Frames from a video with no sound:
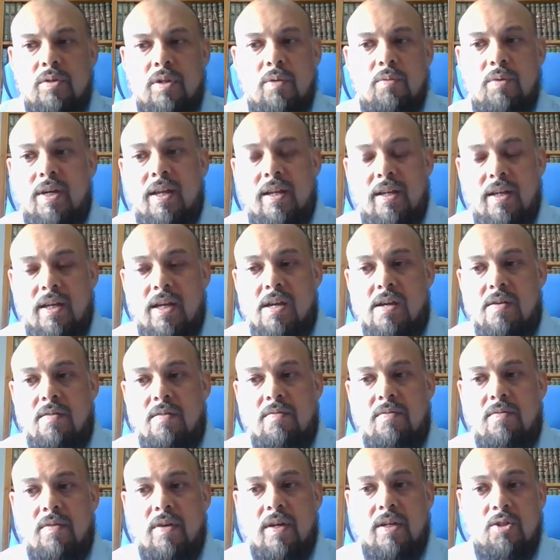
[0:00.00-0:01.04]
that we can
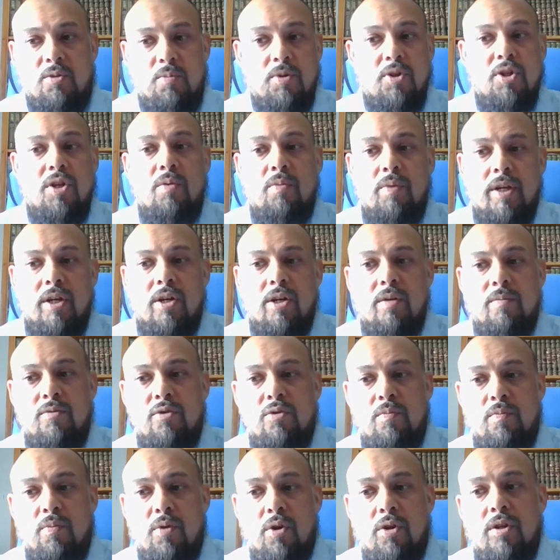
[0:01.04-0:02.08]
give, especially when it
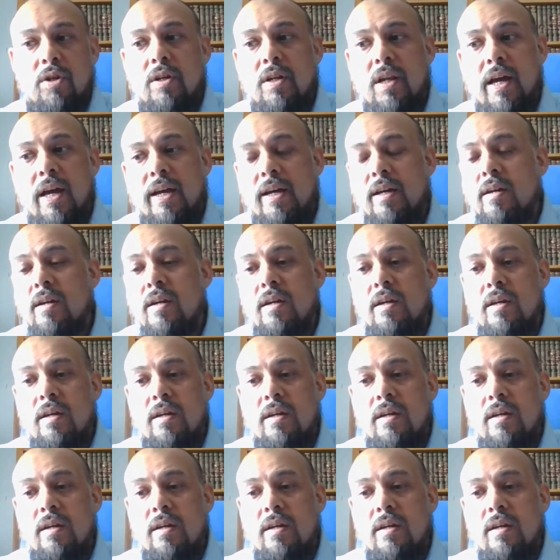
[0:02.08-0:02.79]
comes to product like